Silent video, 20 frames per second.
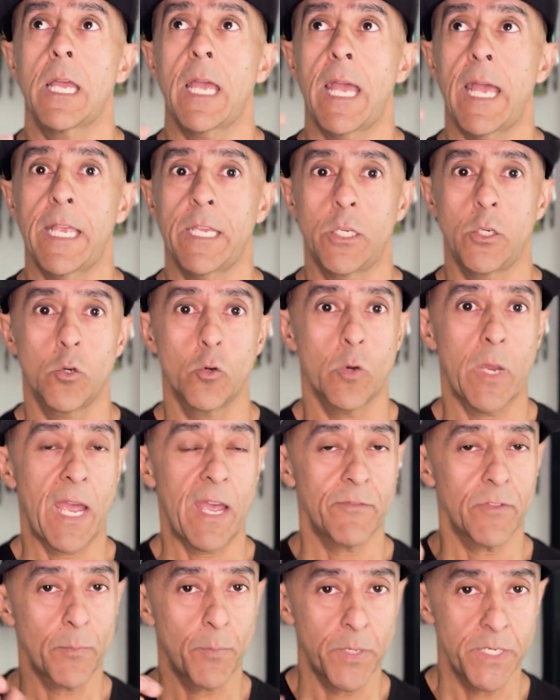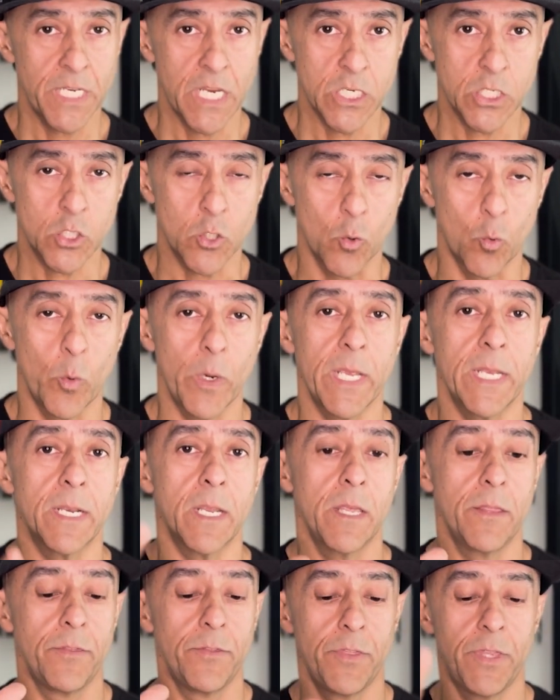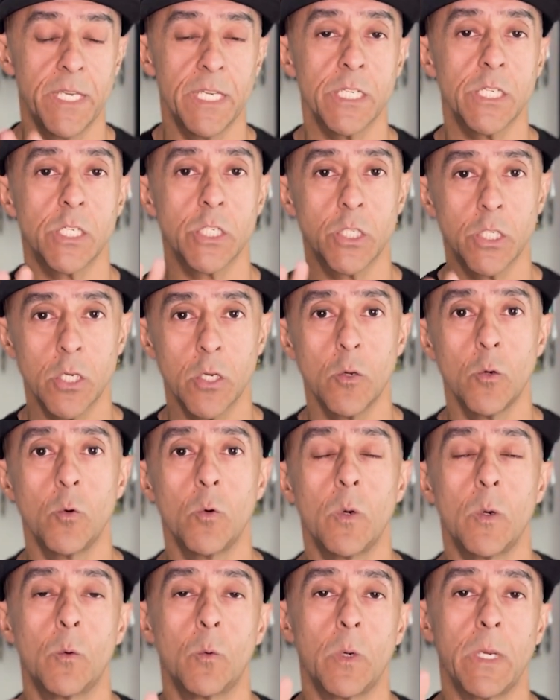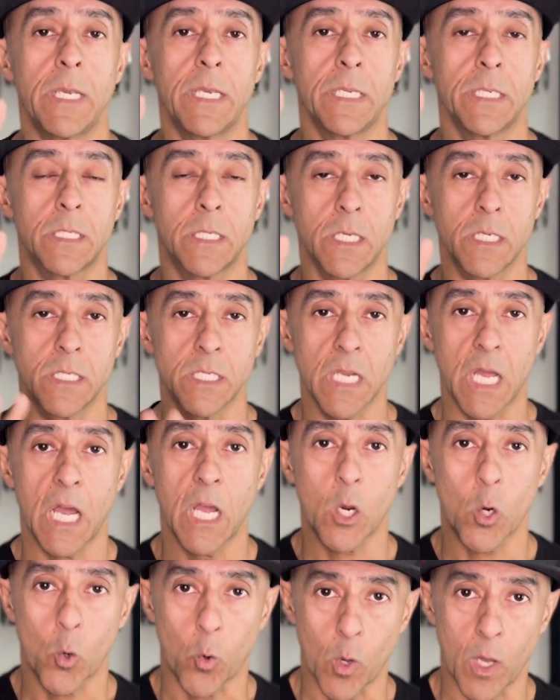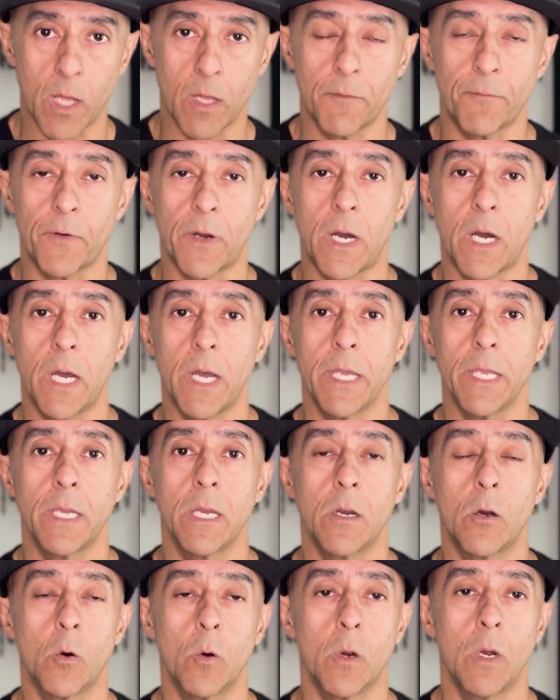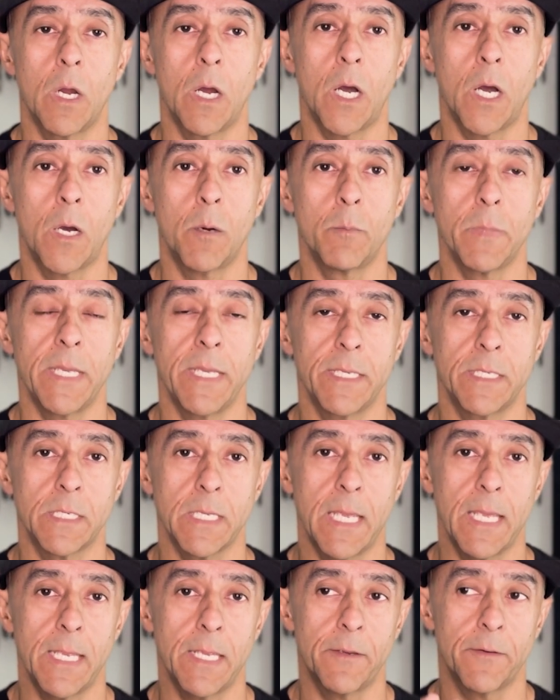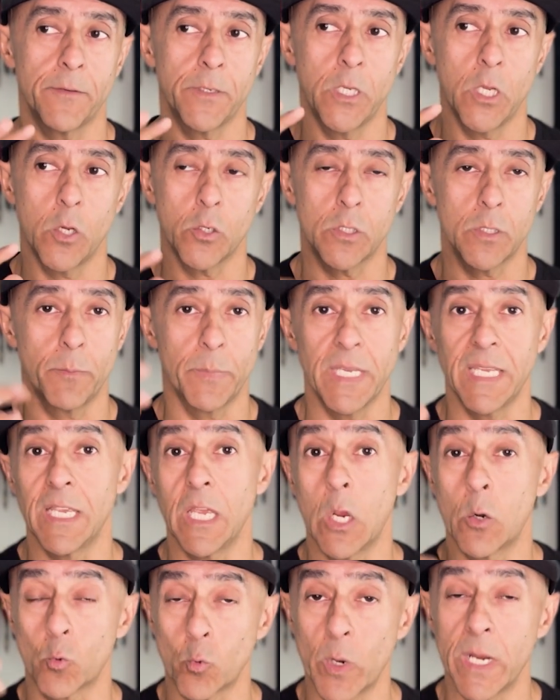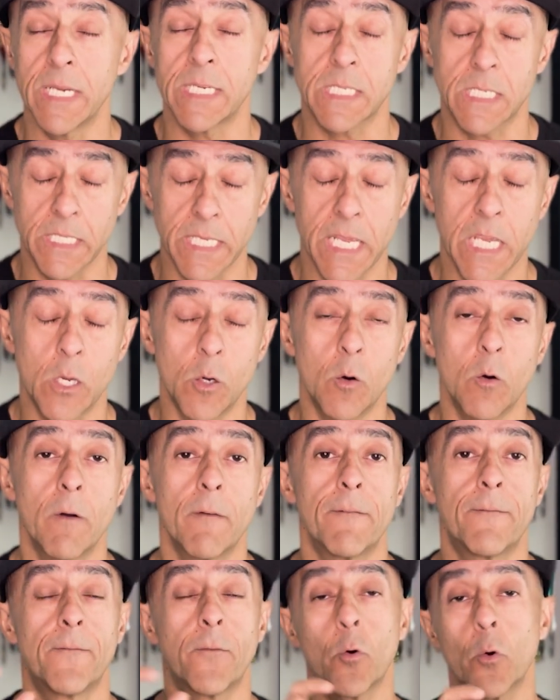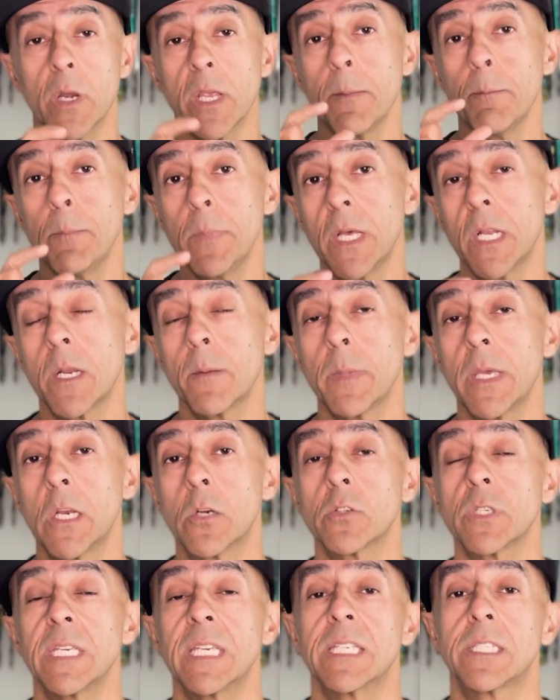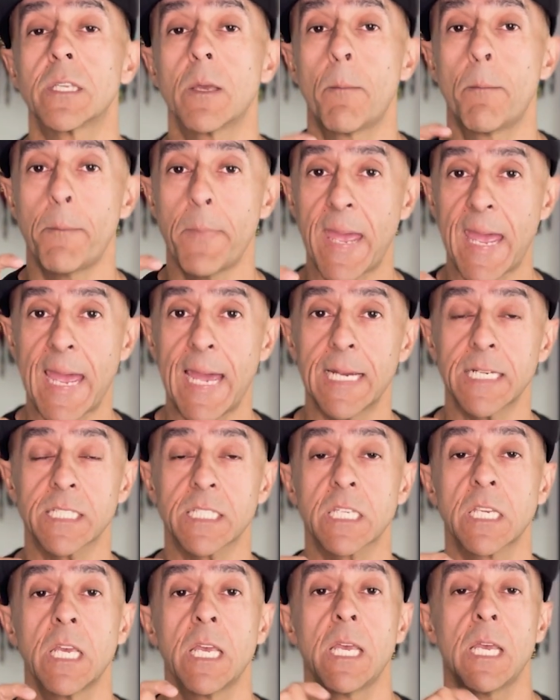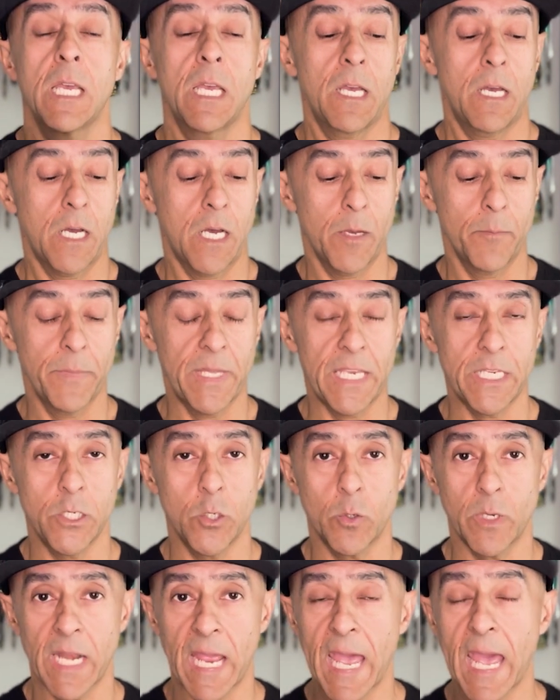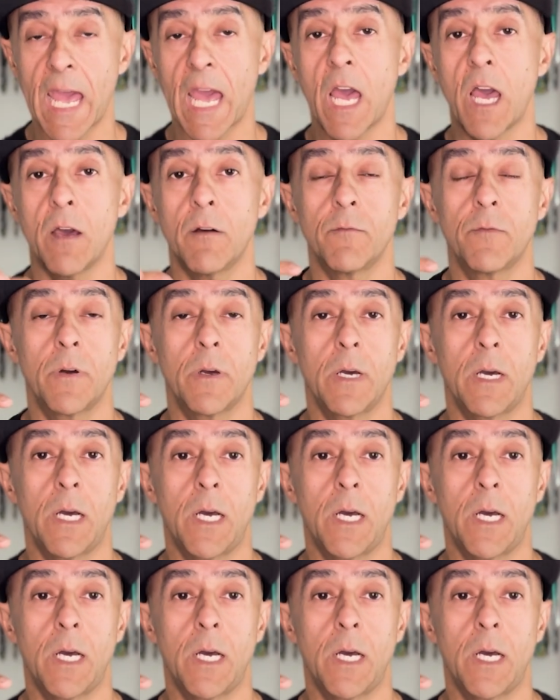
and you have the potential to win, this shoe does not qualify to be race legal. 40 millimeters is the max that you could have